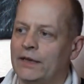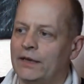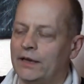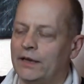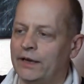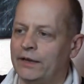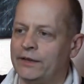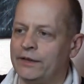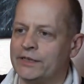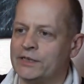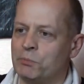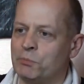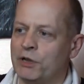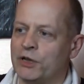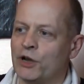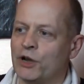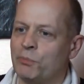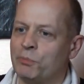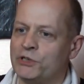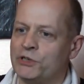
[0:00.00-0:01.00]
there's a
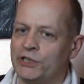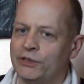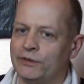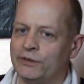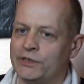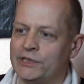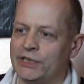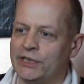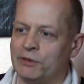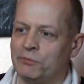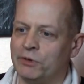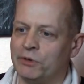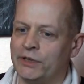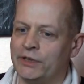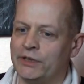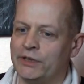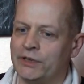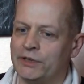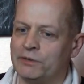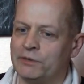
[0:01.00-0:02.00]
big opportunity
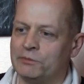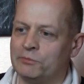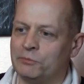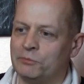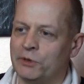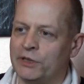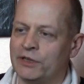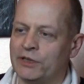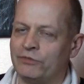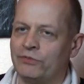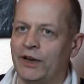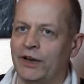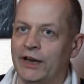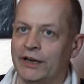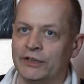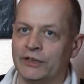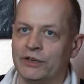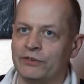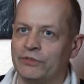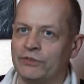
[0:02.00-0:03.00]
with the
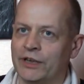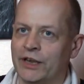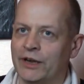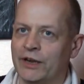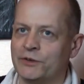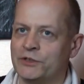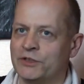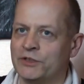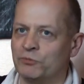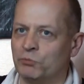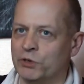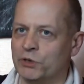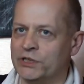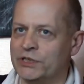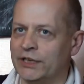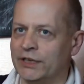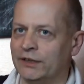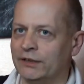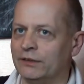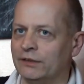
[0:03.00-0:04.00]
find off the coast of
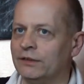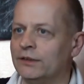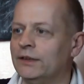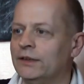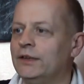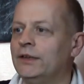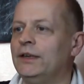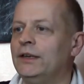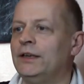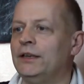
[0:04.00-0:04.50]
Brazil,